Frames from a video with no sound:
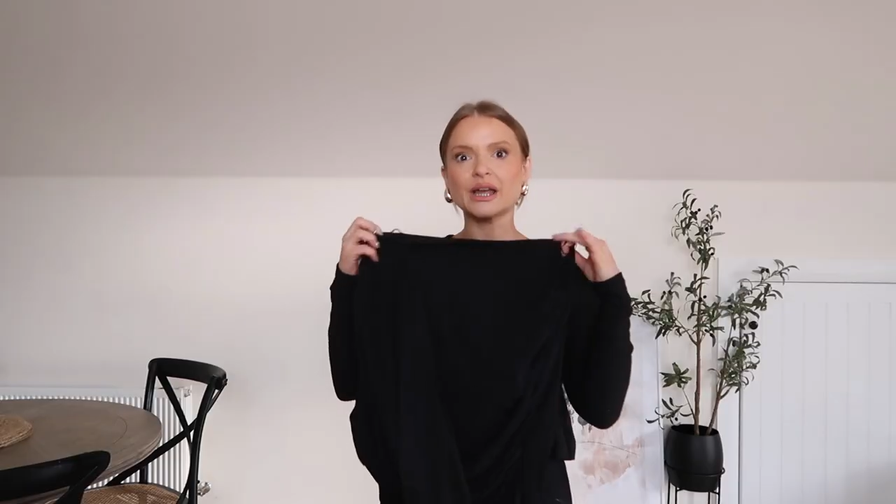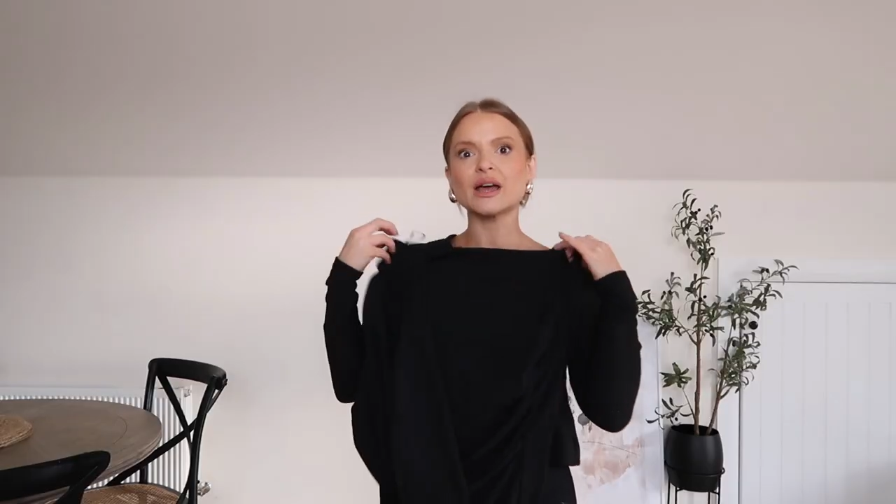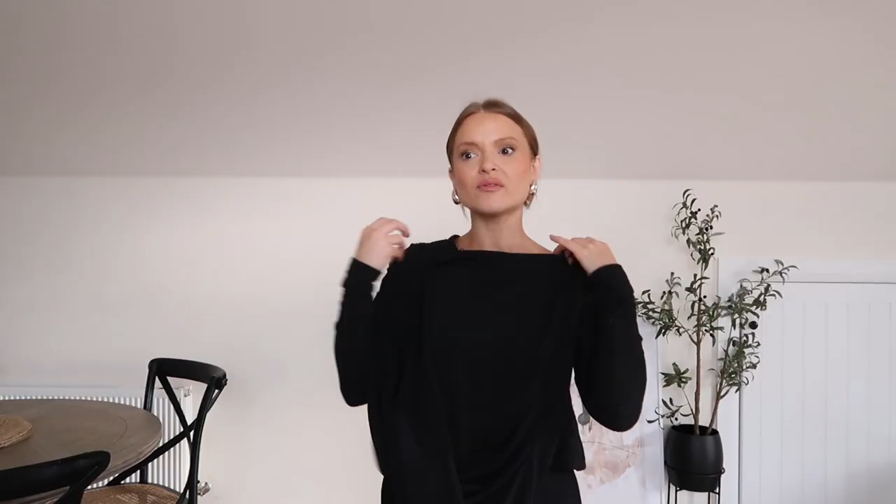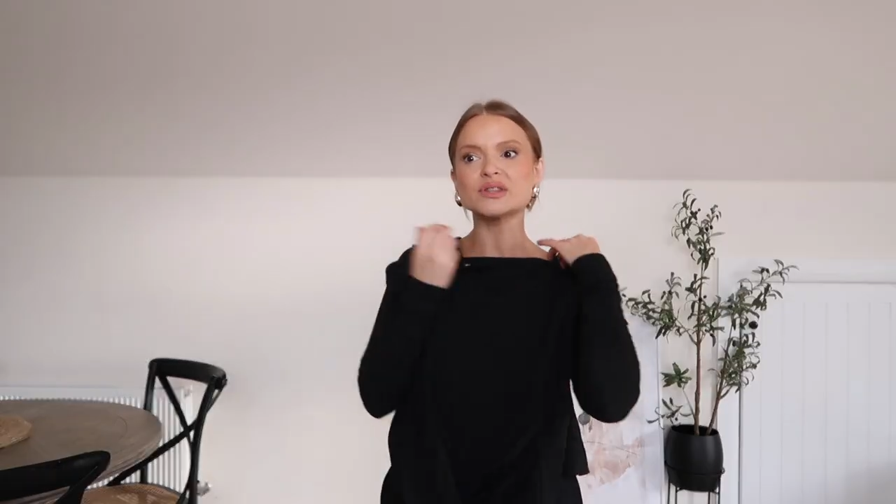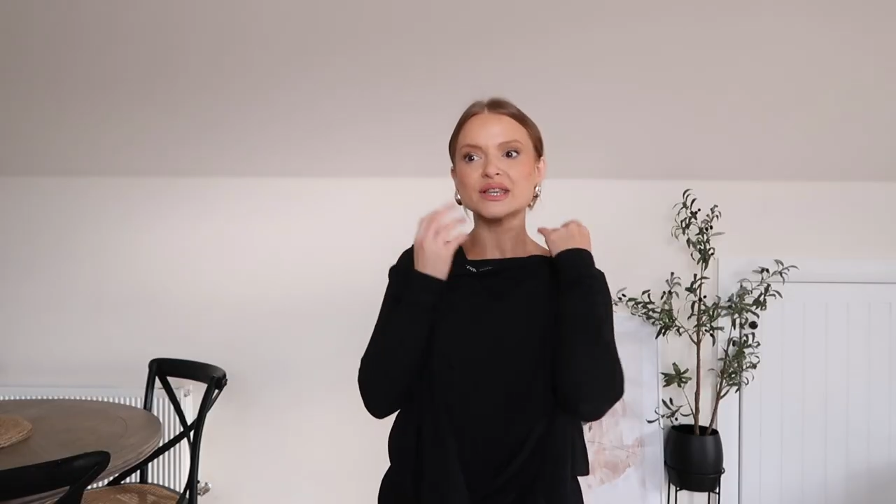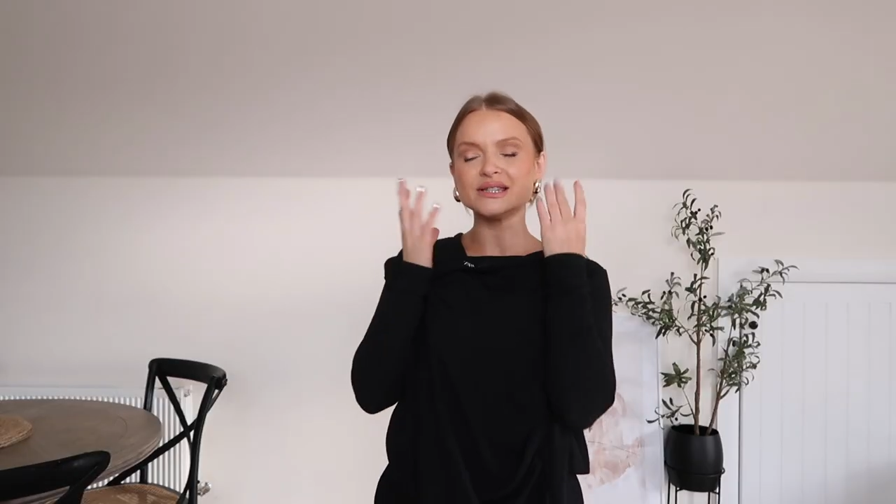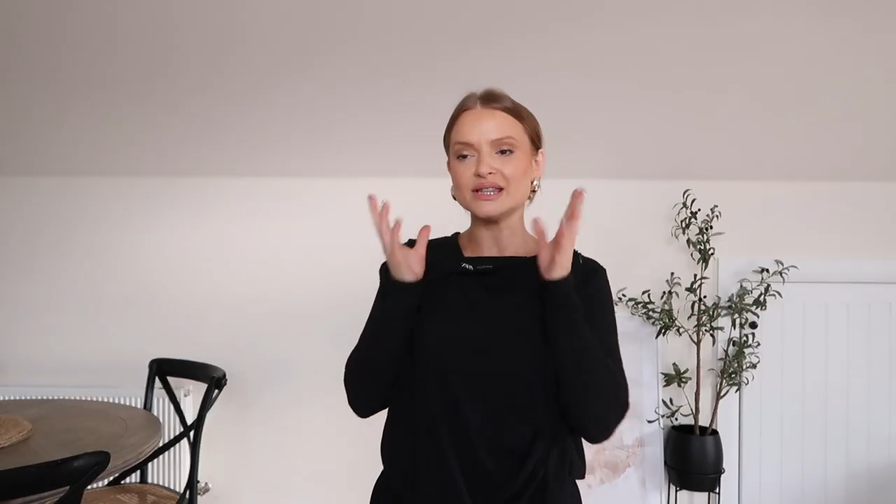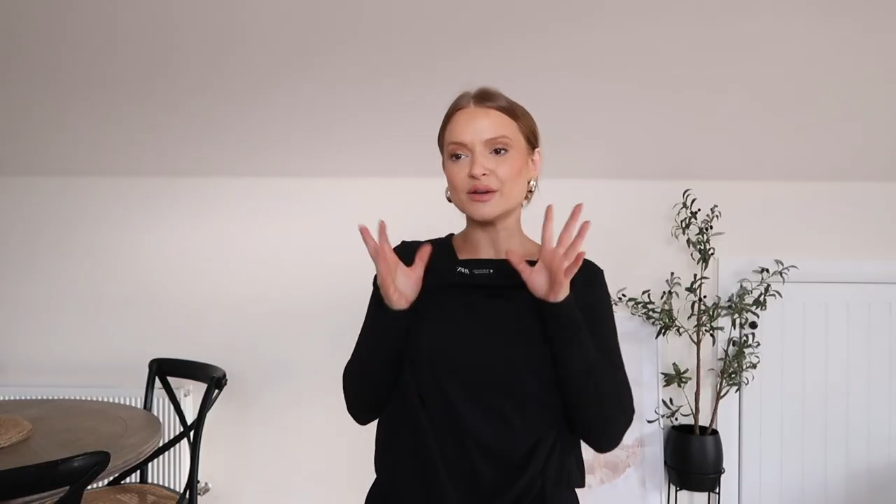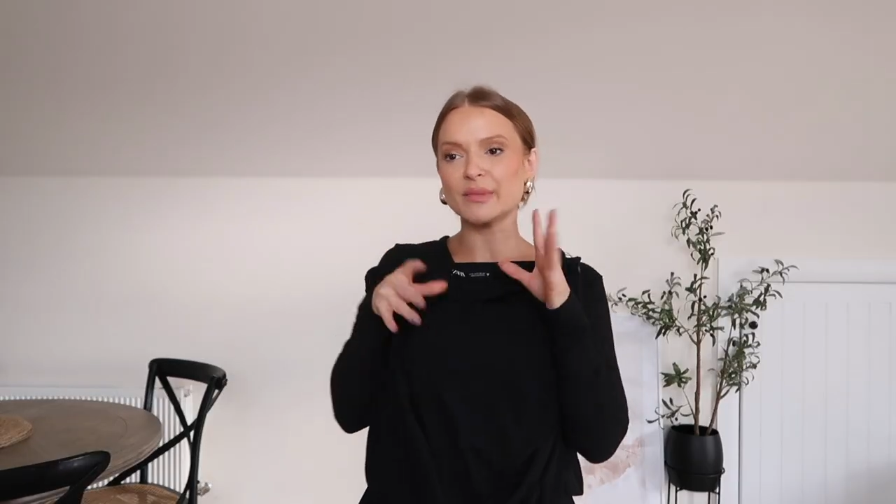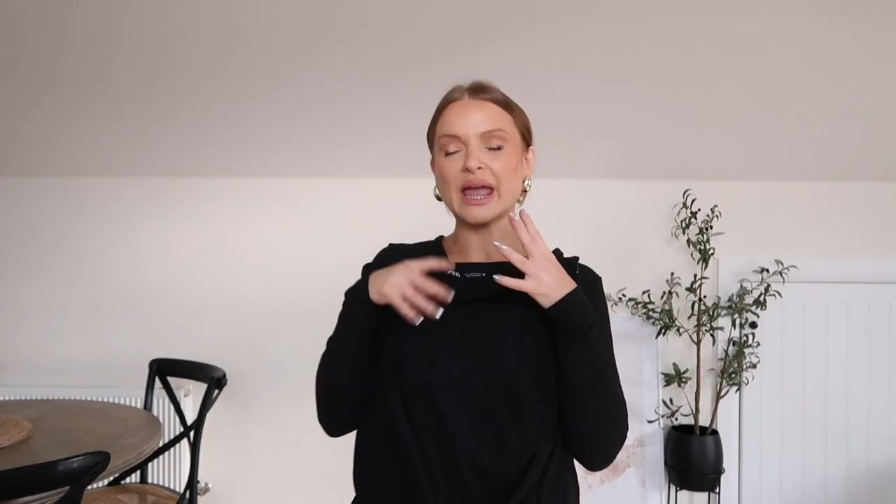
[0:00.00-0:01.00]
i have this
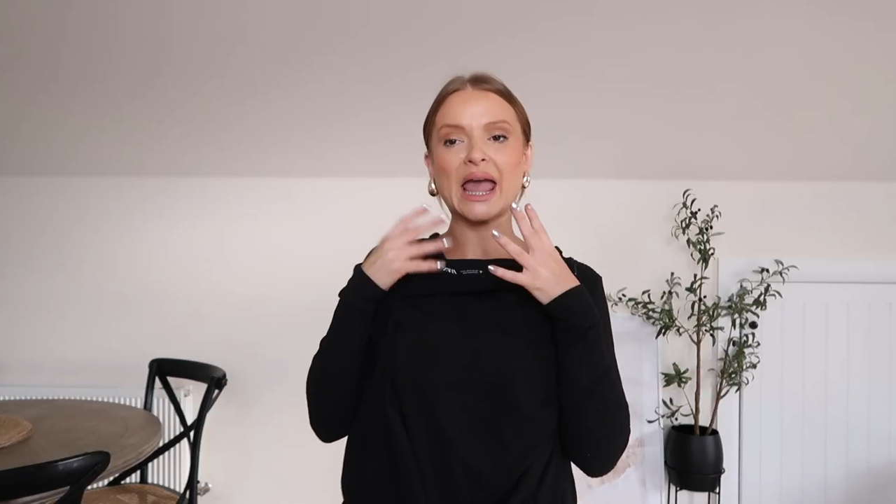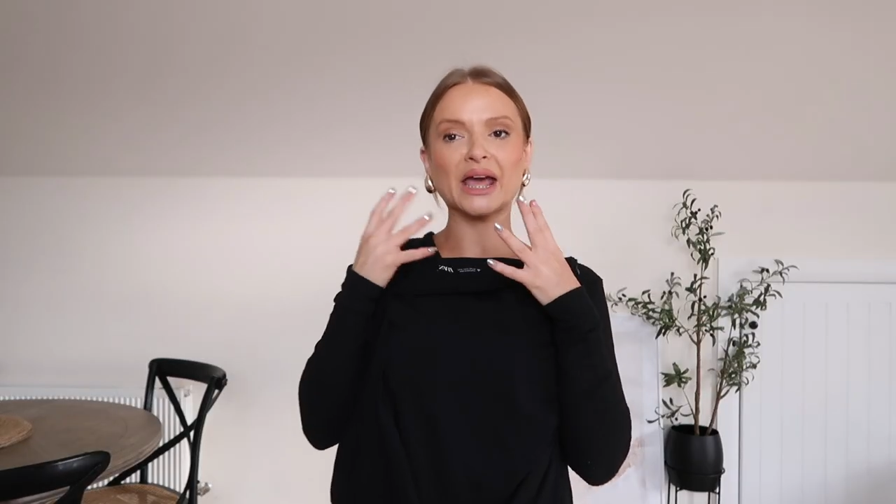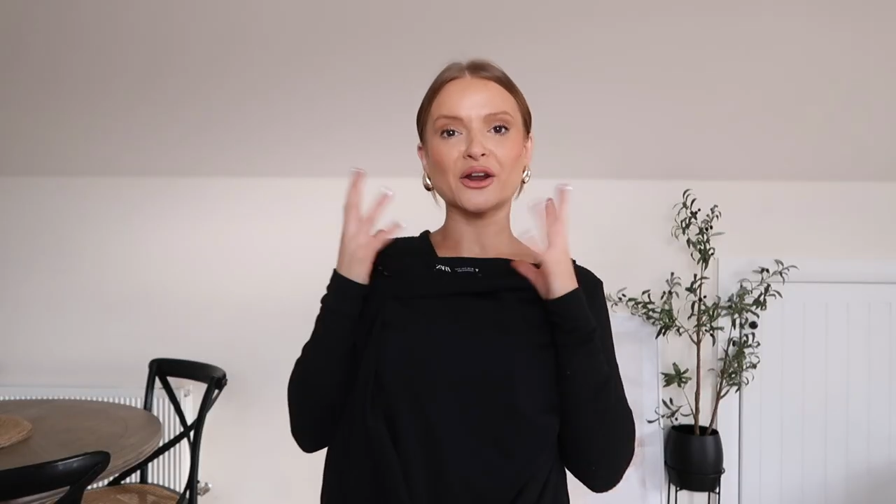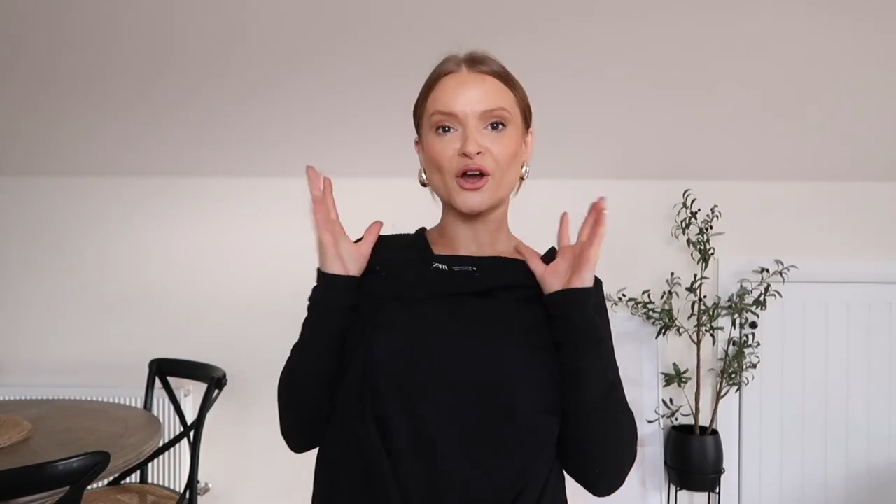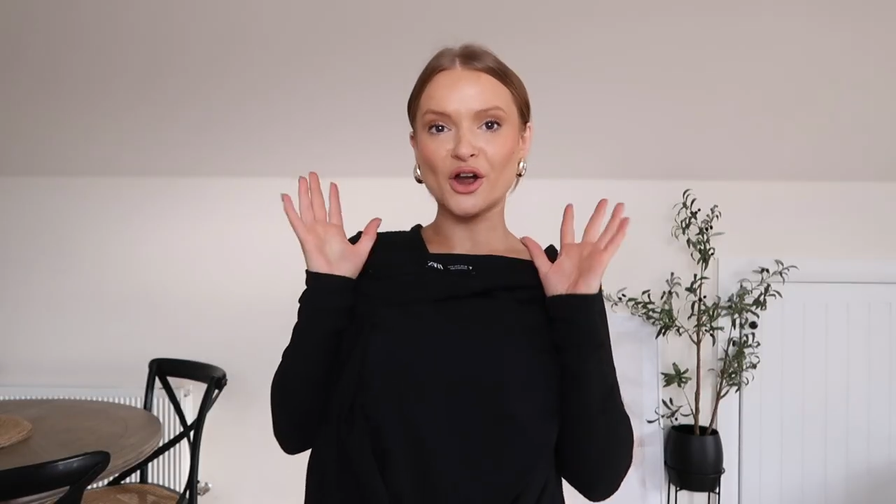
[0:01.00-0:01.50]
idea in my head